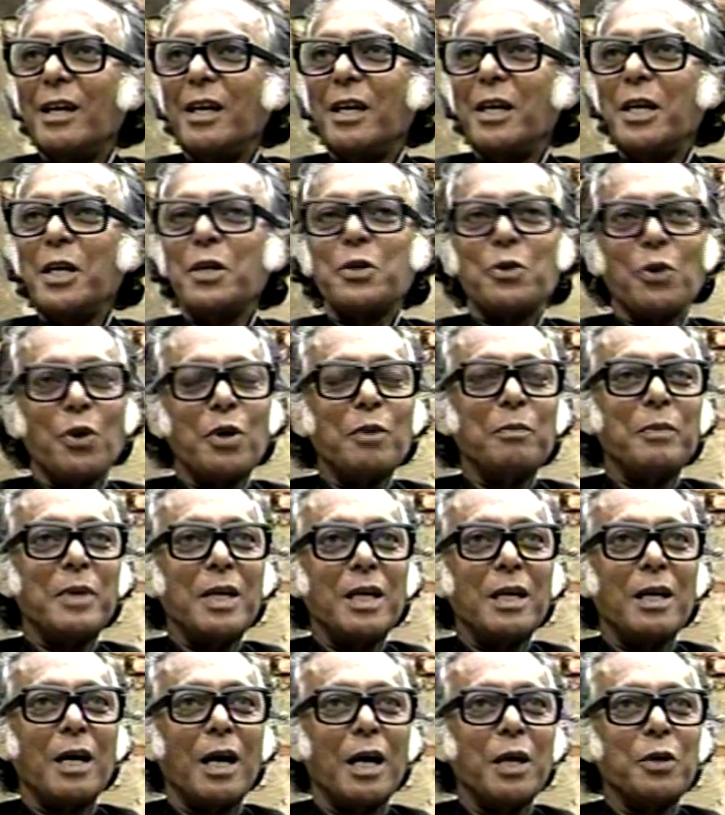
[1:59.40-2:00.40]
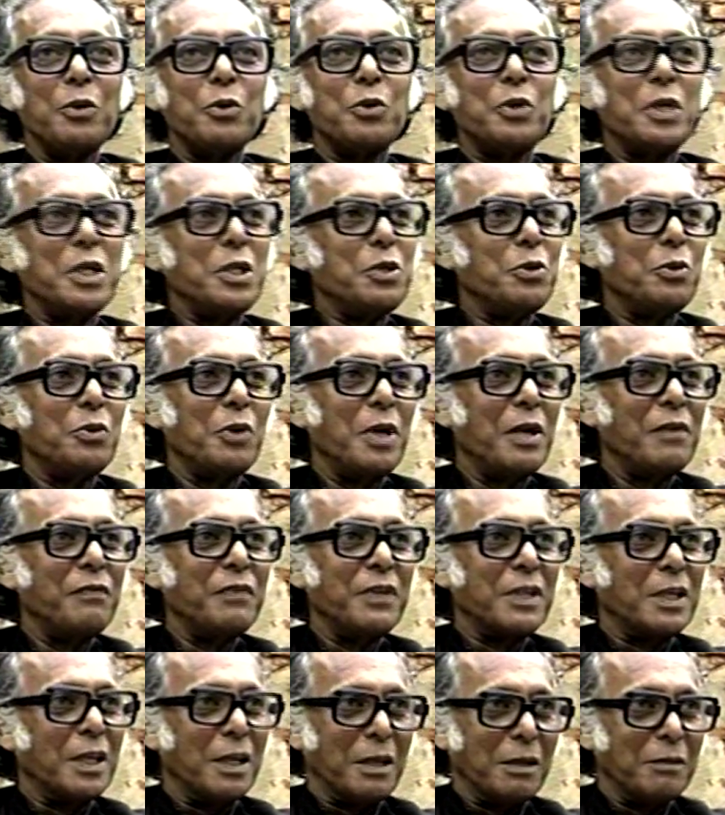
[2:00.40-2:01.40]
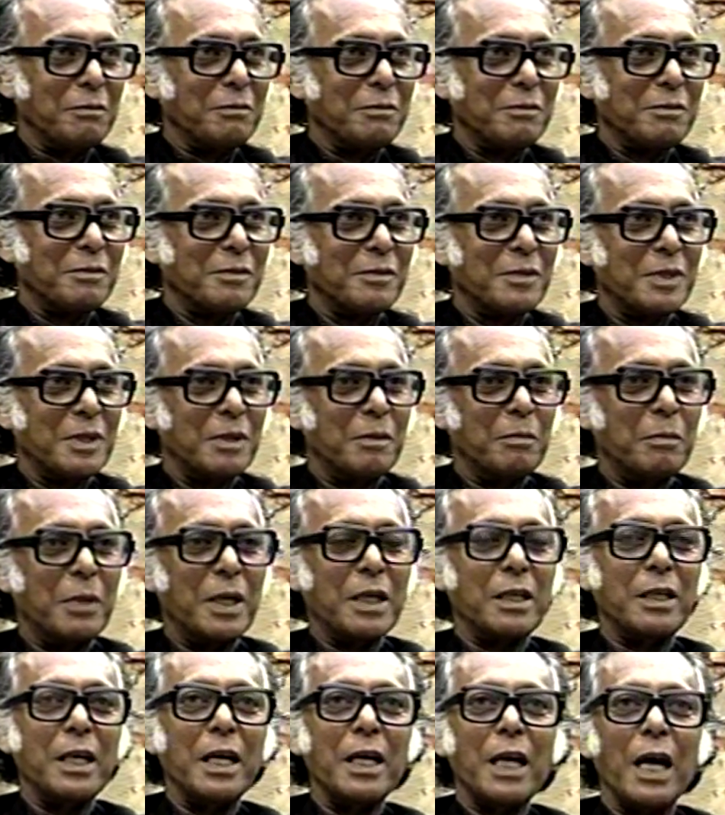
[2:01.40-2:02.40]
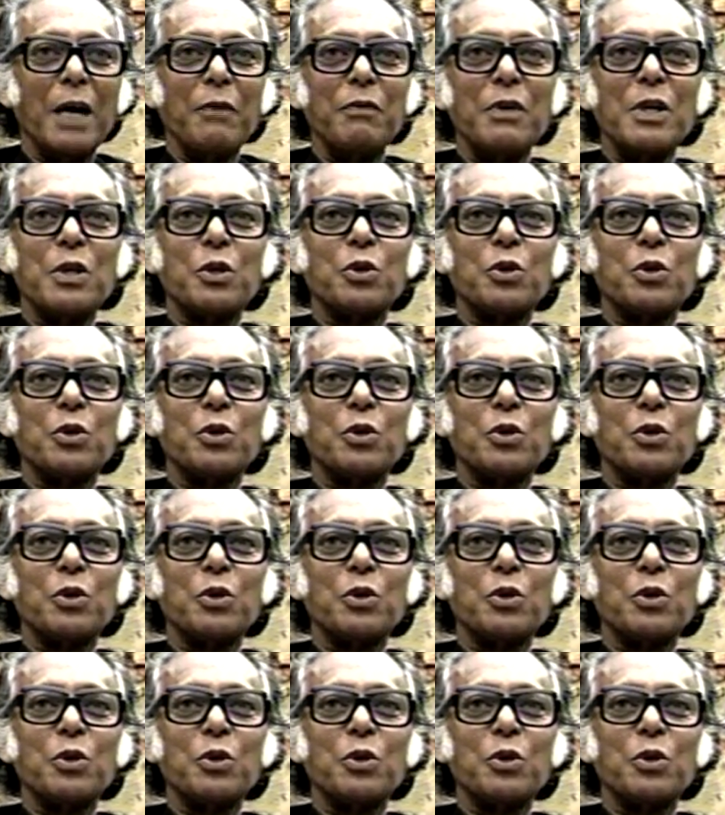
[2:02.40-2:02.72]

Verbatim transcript: he told me, I will teach you everything, but then I will